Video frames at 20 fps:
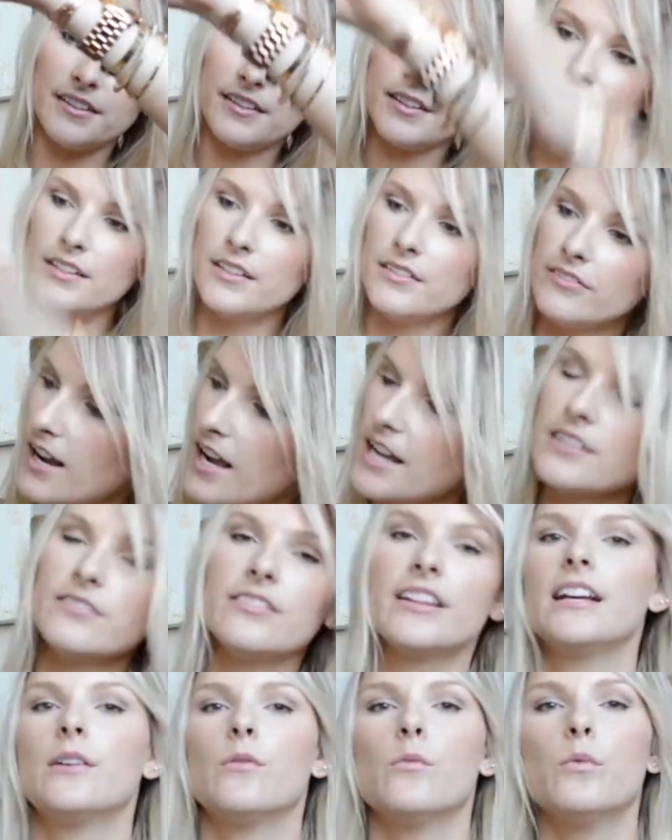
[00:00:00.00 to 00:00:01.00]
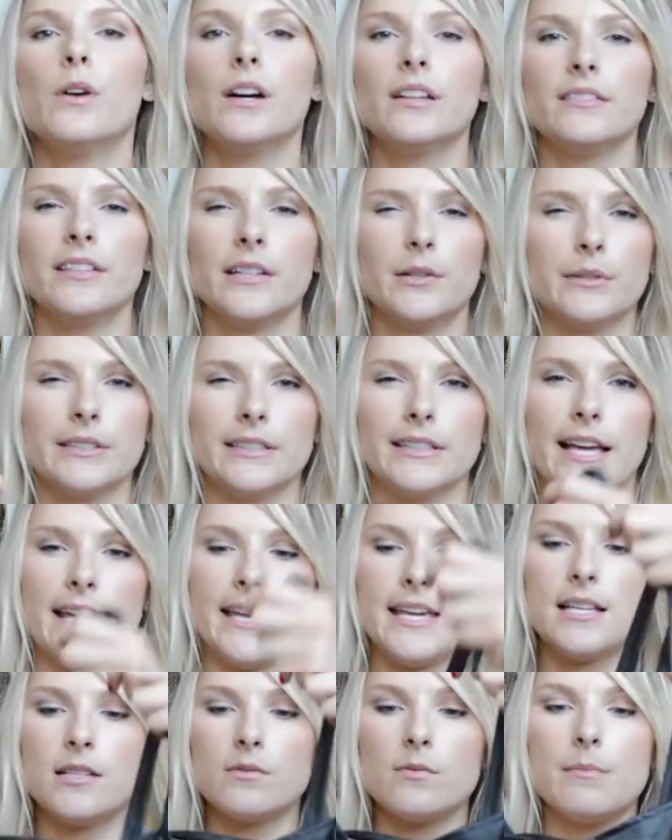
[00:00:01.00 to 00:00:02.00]
of like what liquid
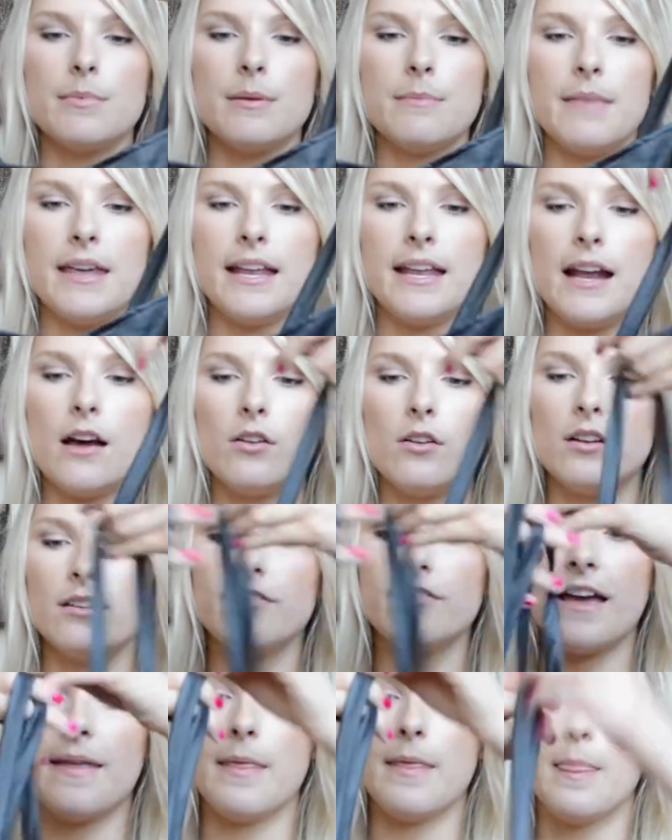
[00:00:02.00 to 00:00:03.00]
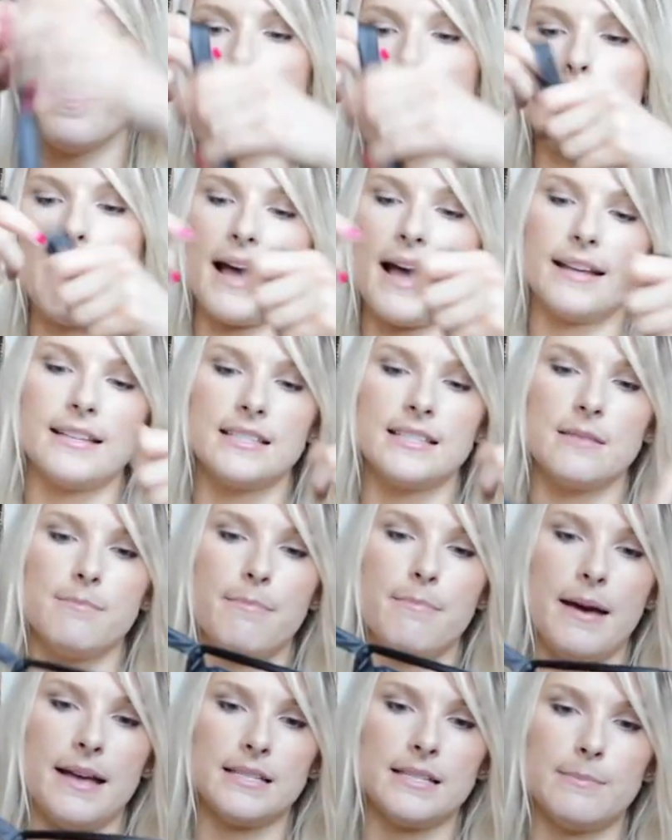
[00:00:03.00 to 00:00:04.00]
leggings would be made out of. And then the back is the
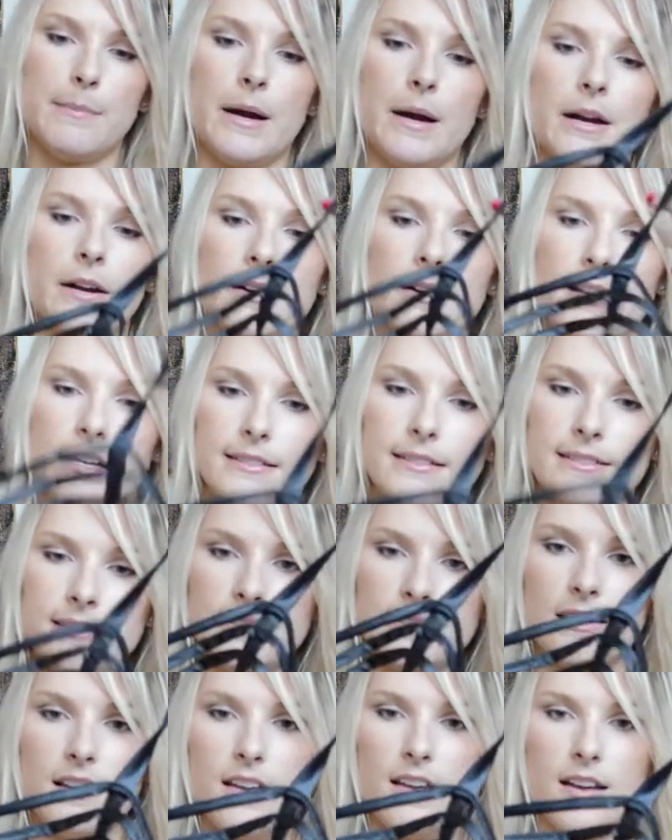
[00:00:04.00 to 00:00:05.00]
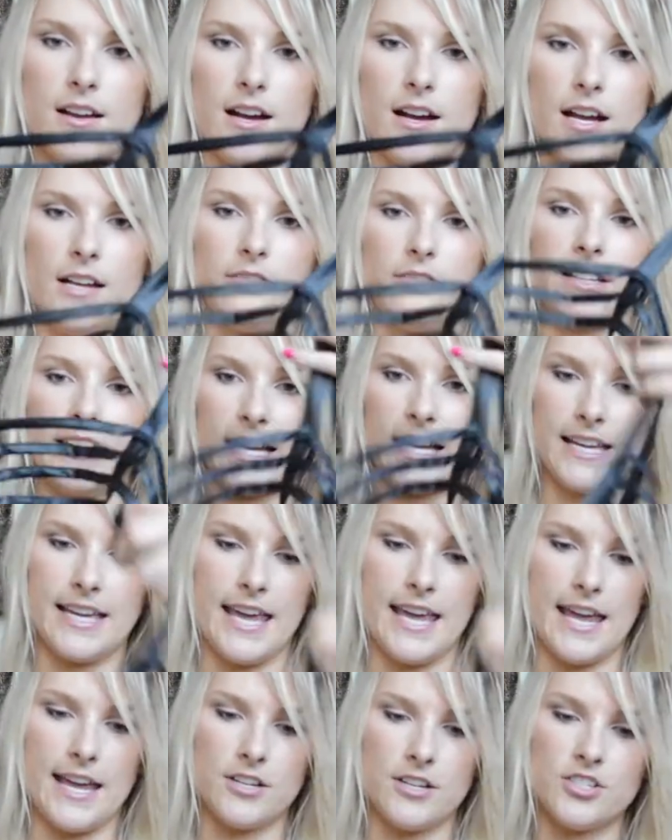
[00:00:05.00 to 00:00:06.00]
best part. It's kind of like a
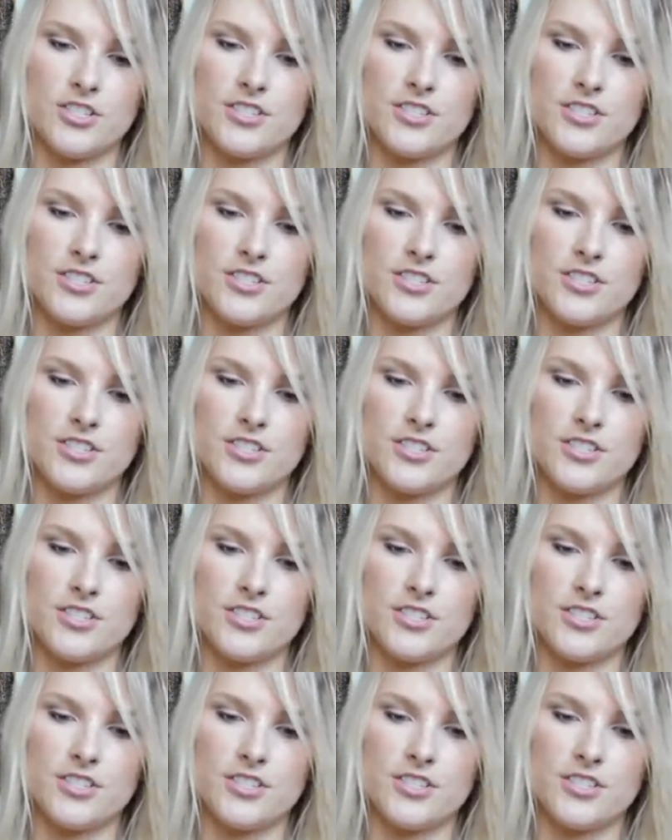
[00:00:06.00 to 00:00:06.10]
cage